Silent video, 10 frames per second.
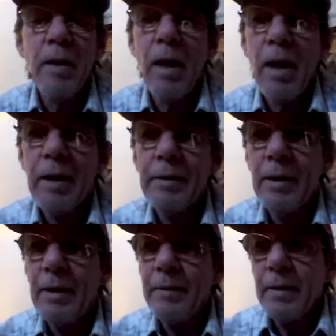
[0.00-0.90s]
And
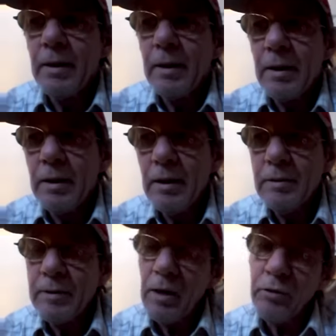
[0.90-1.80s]
uh,
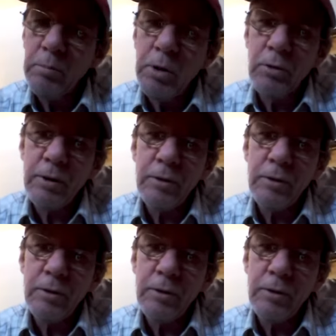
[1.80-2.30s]
this Country Music